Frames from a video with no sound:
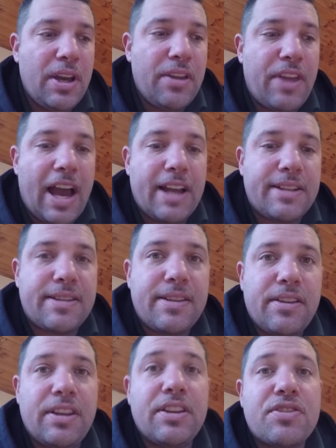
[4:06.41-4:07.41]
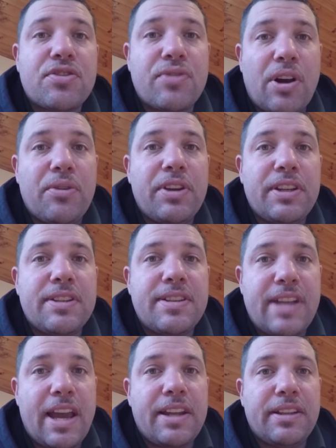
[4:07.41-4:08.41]
that the Australian
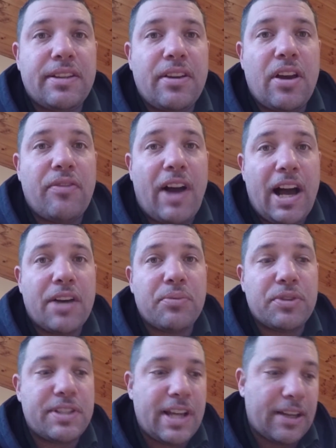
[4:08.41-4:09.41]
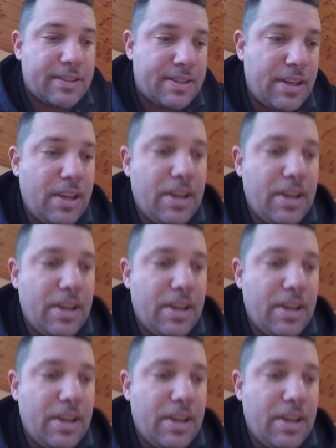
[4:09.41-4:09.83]
standard of hardwood does.